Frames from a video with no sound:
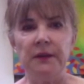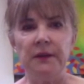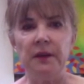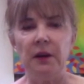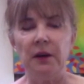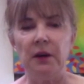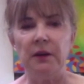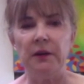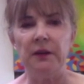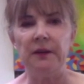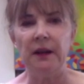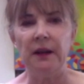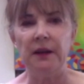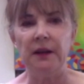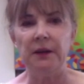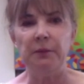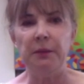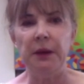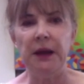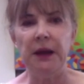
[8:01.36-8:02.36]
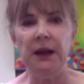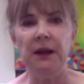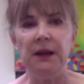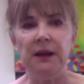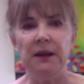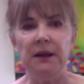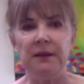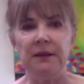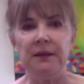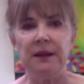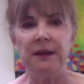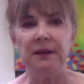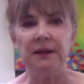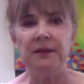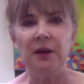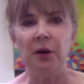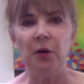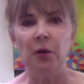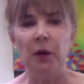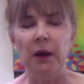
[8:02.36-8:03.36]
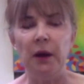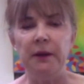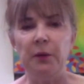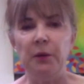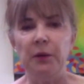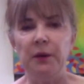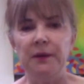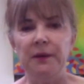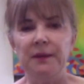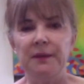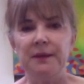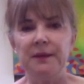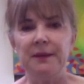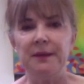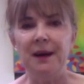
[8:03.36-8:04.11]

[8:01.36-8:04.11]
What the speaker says: are selling paintings. And so it was,